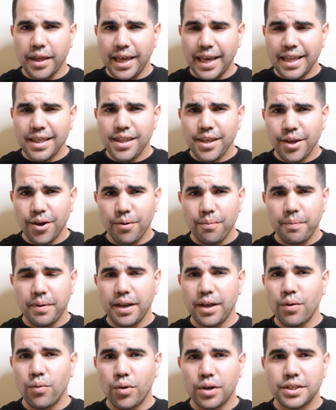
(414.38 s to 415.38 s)
In the
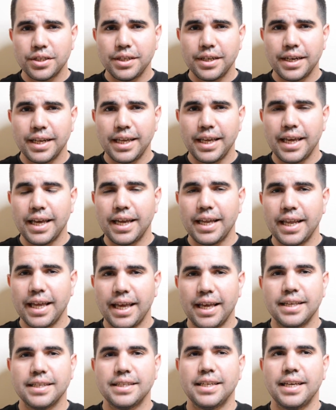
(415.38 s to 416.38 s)
opening, what you're gonna get
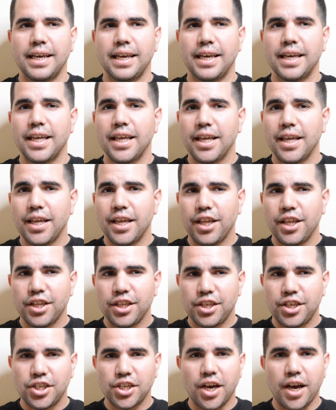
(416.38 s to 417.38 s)
is a
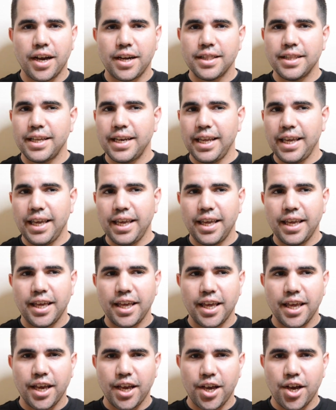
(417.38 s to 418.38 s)
chocolatey
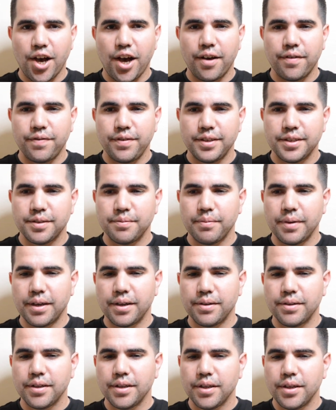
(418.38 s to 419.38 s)
coffee
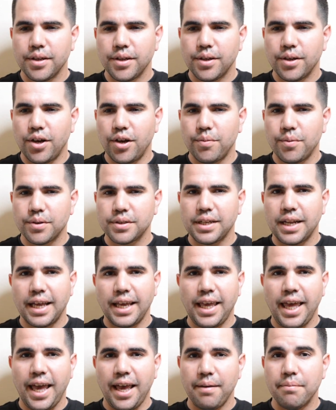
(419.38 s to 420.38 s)
smell, almost
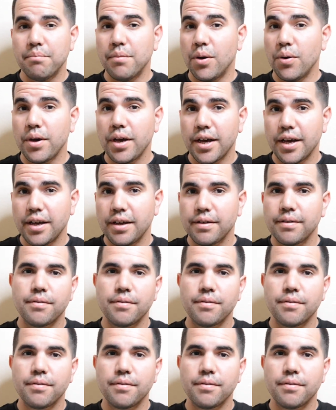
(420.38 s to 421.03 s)
like a mocha